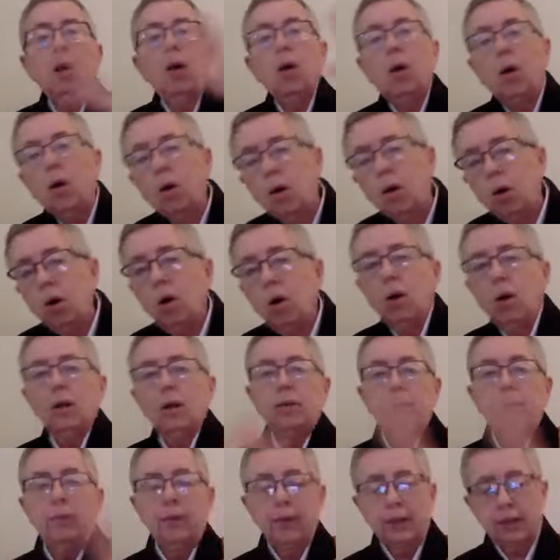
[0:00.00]
All
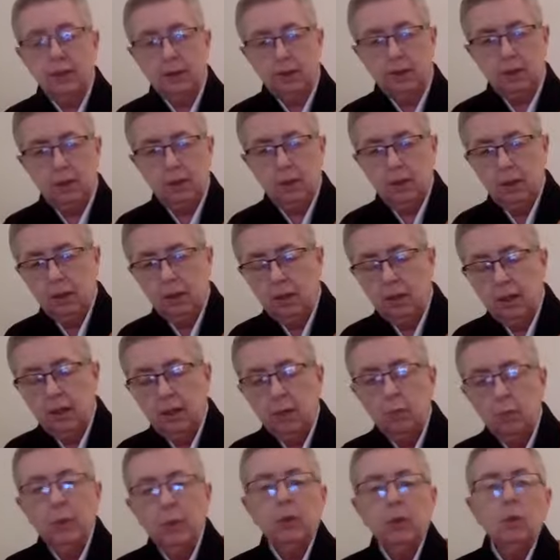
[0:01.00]
of this.
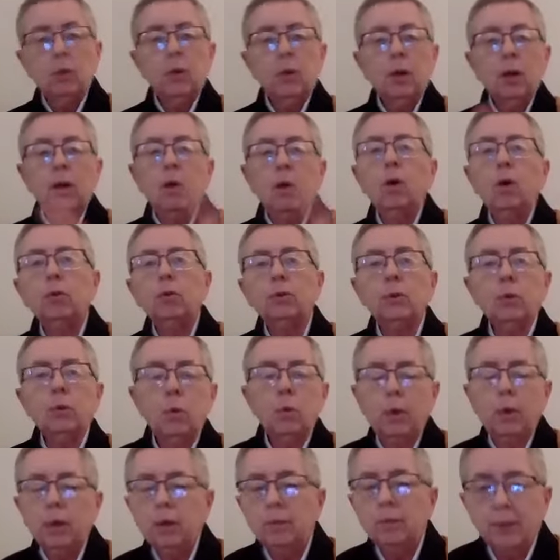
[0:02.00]
We don't want to
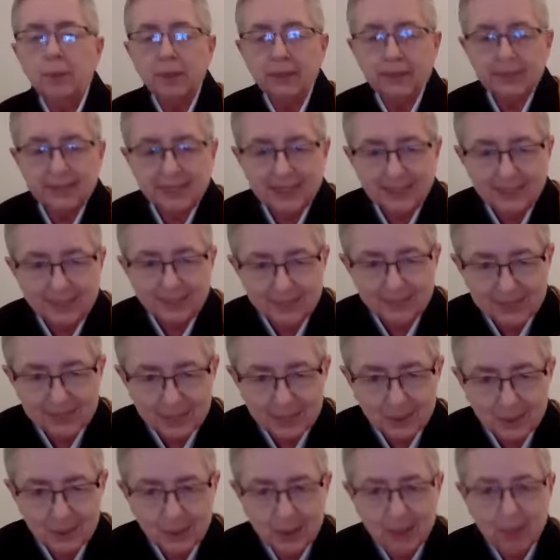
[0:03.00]
overwhelm
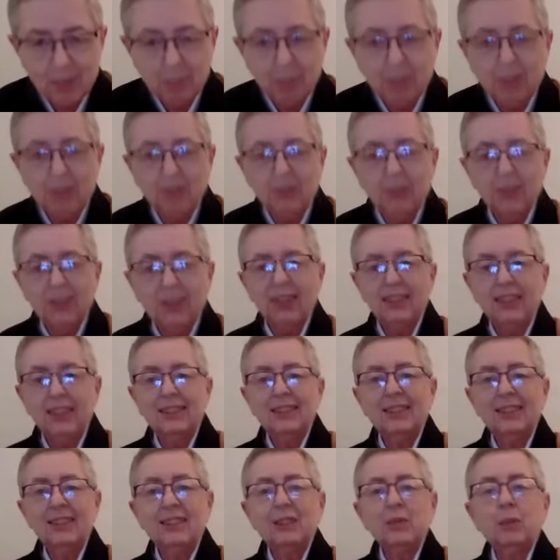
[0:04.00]
ourselves by looking in
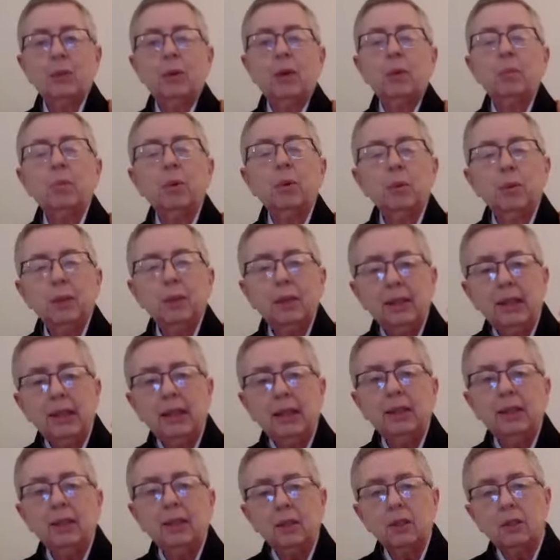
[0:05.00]
this way, but we
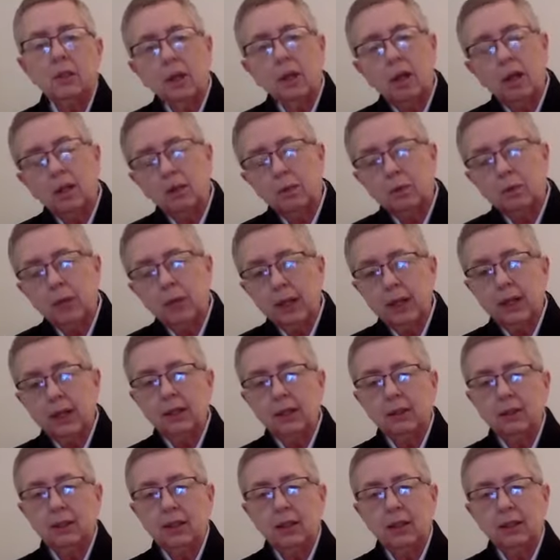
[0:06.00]
need to
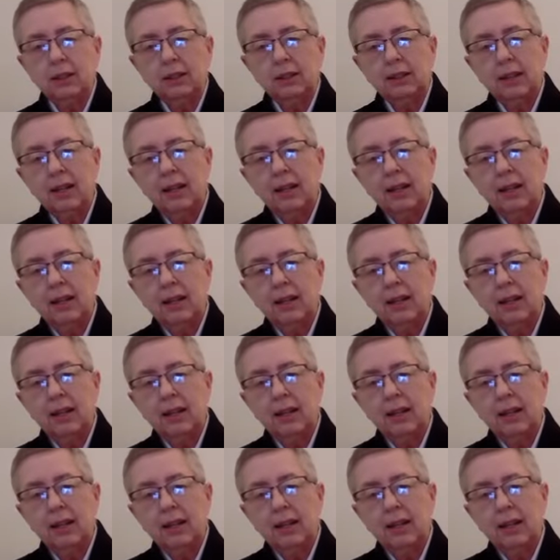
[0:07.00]
recognize